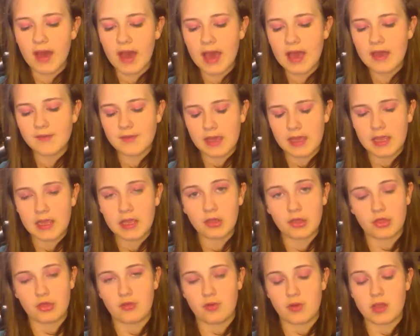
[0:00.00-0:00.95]

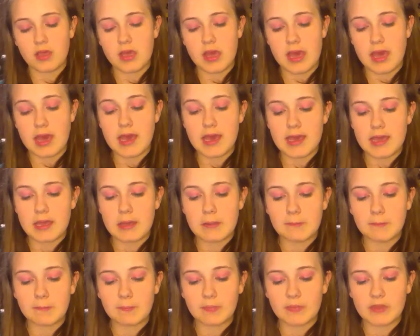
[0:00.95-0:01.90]

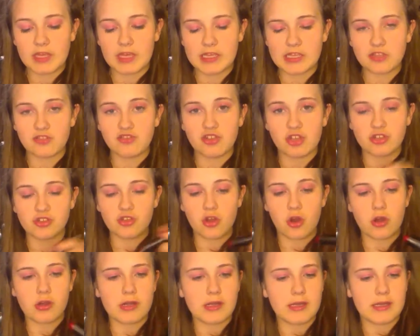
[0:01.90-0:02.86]
583A, and it's
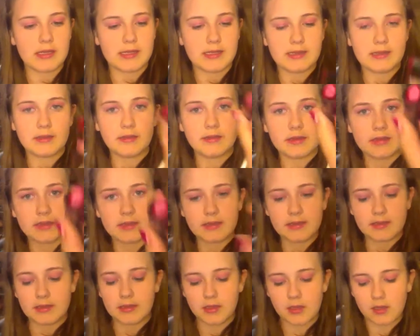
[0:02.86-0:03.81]
just garnet, and
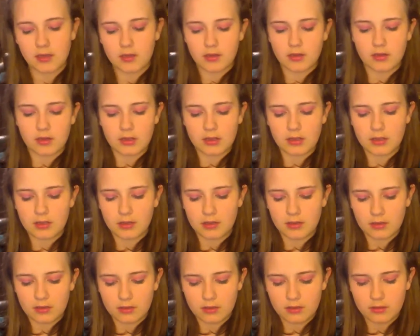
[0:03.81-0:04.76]
this is the color,
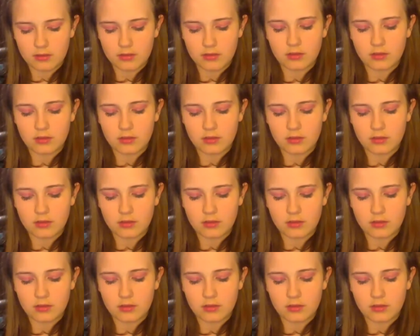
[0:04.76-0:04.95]
and this